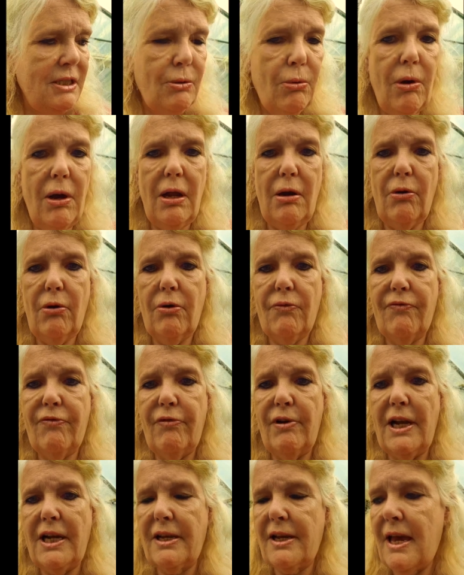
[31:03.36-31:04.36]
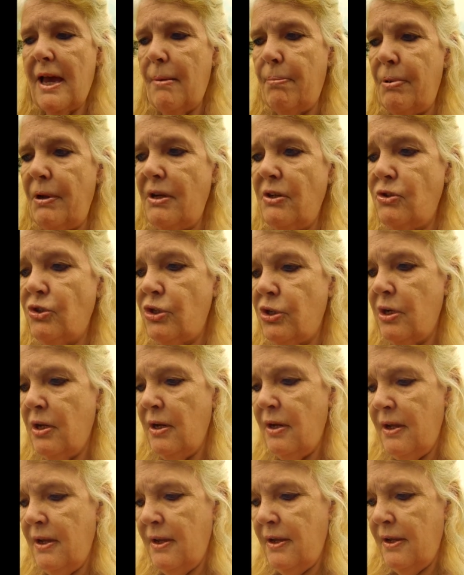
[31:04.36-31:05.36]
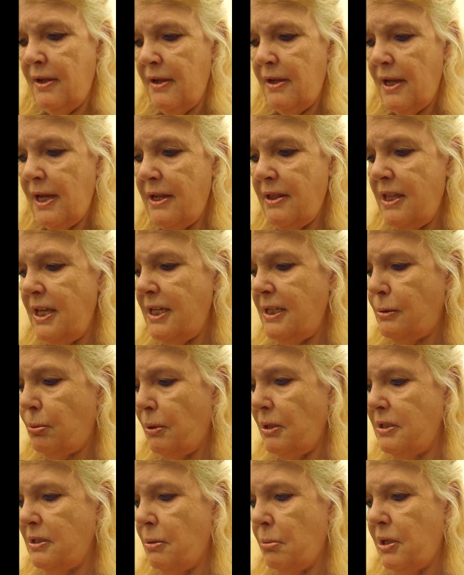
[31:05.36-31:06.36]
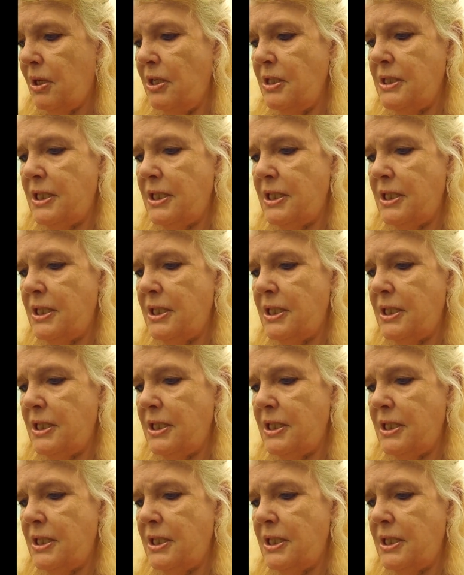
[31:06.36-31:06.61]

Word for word: quite a lot of red cabbage. And these ones I'm going